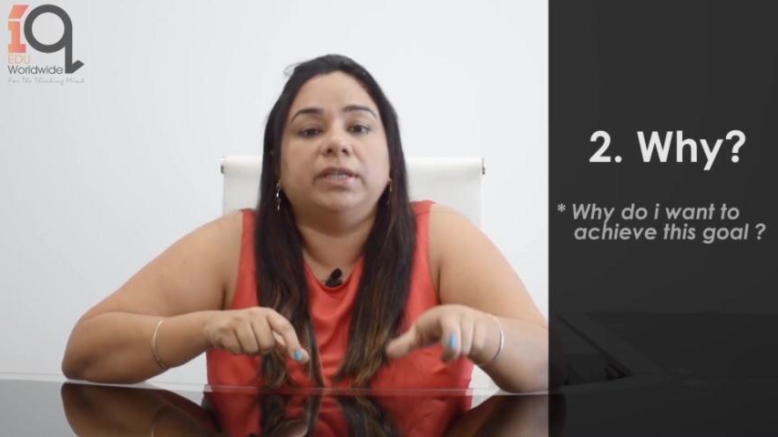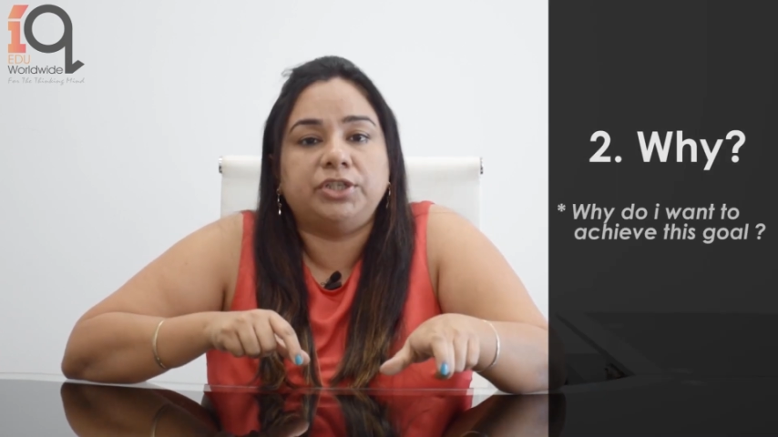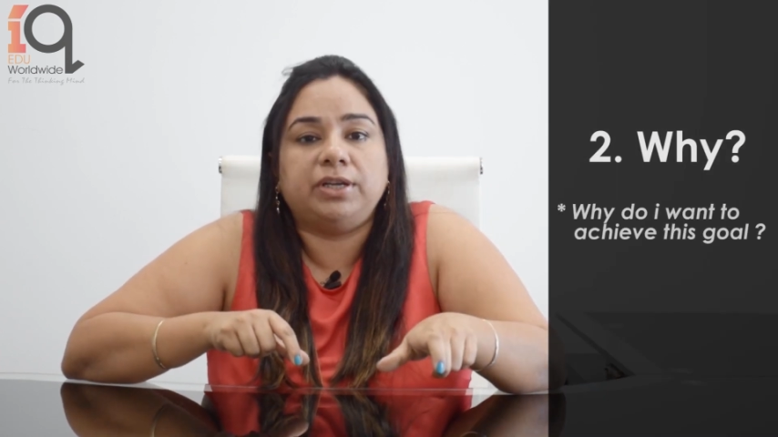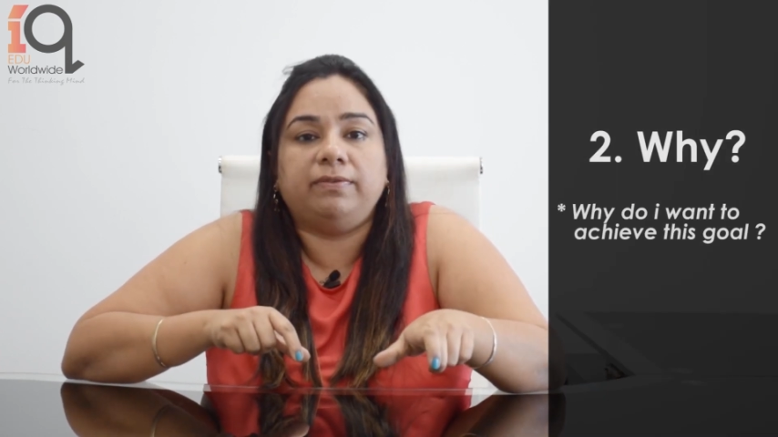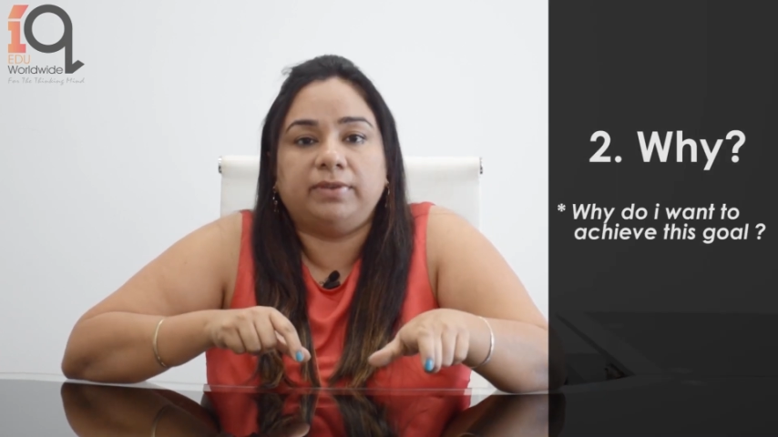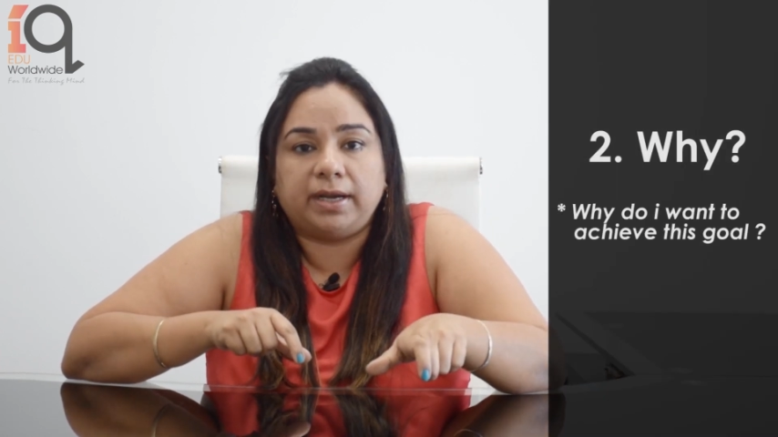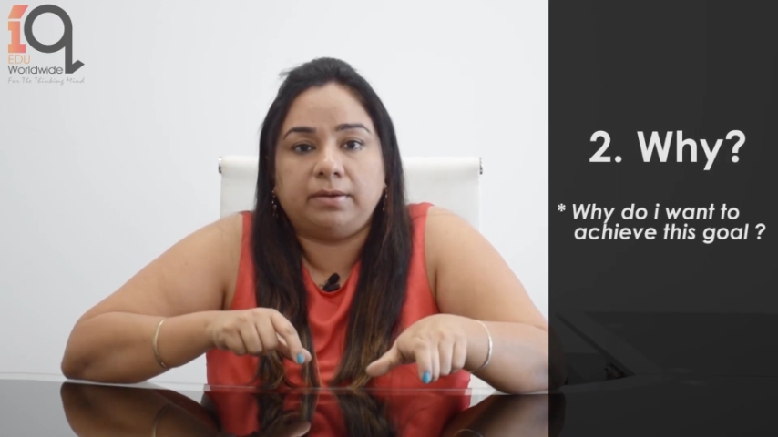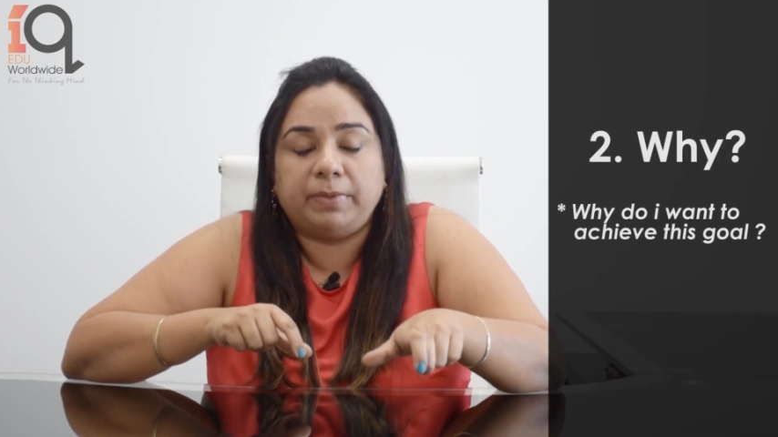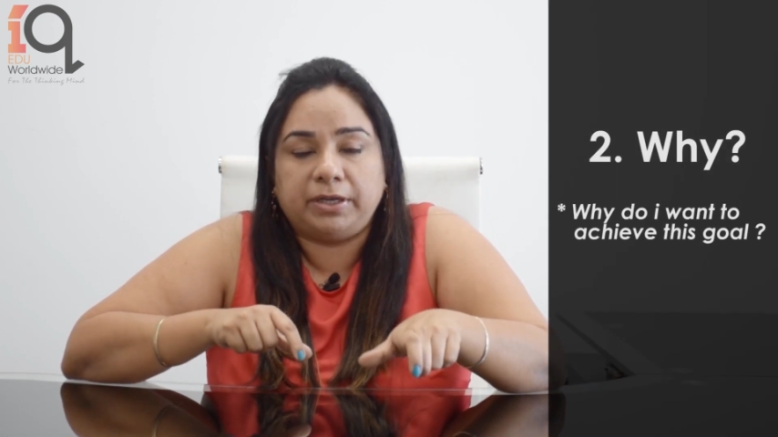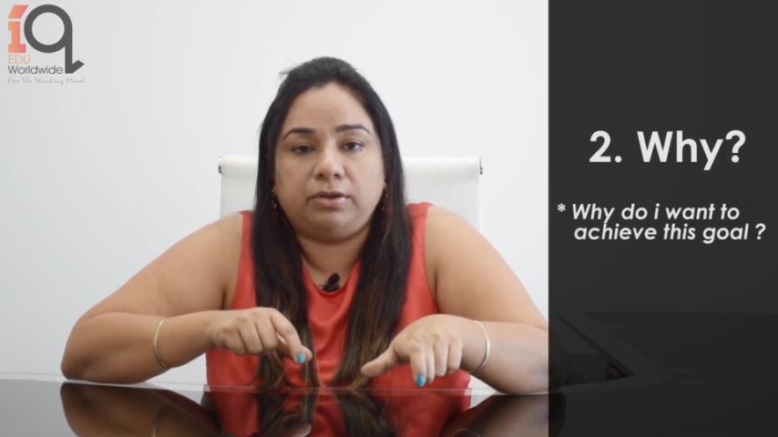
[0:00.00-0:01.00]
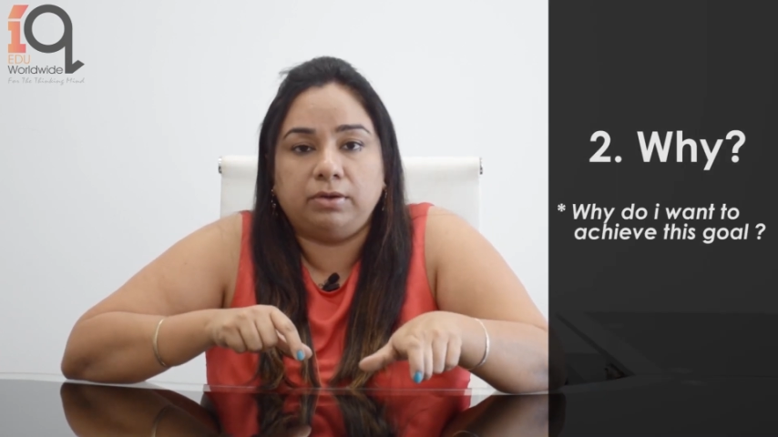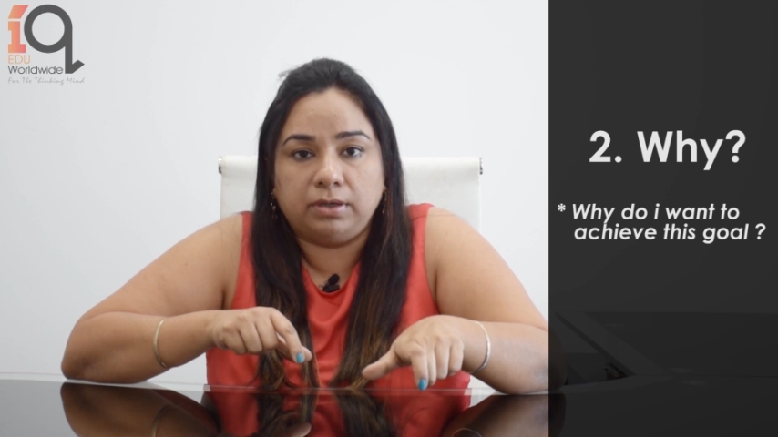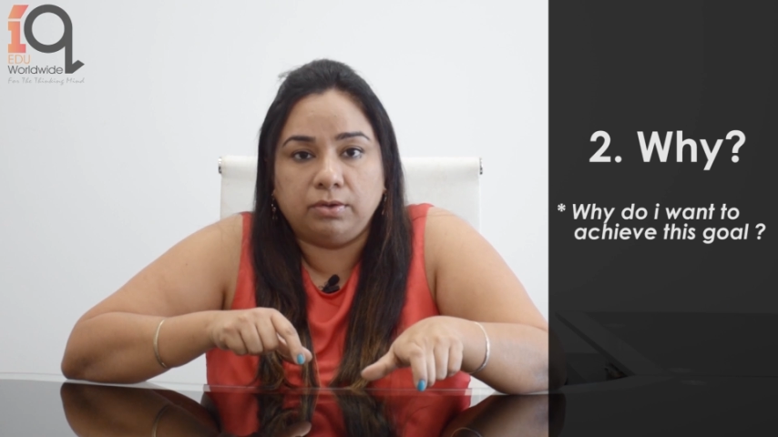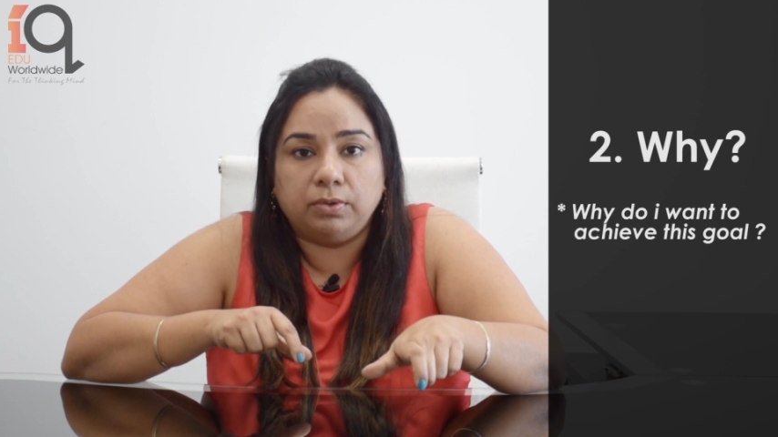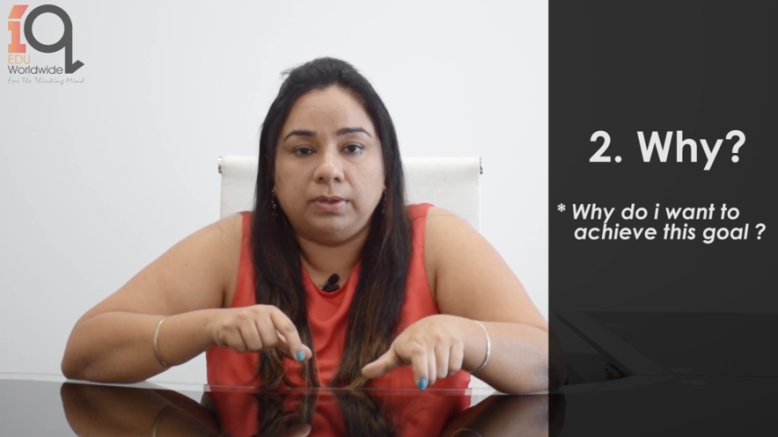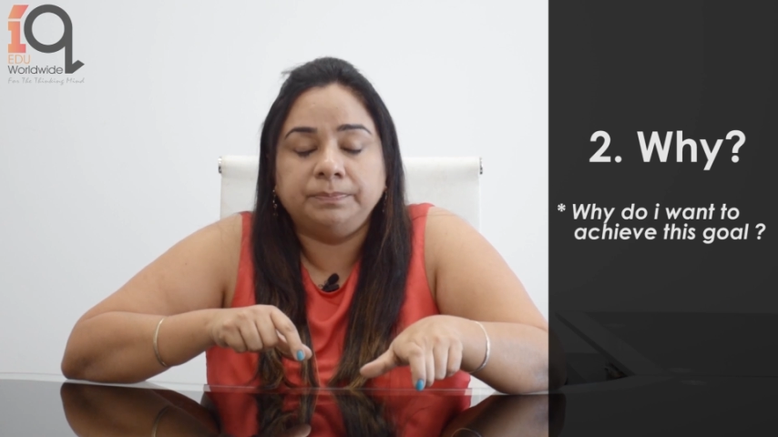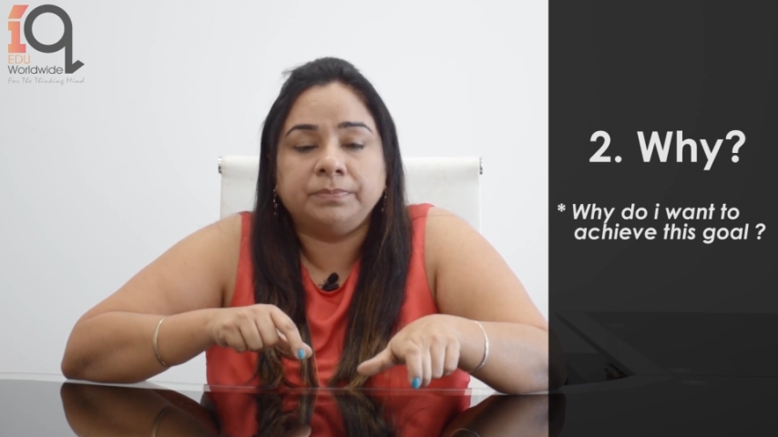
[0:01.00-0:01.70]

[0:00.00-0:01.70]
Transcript: achieve that particular goal.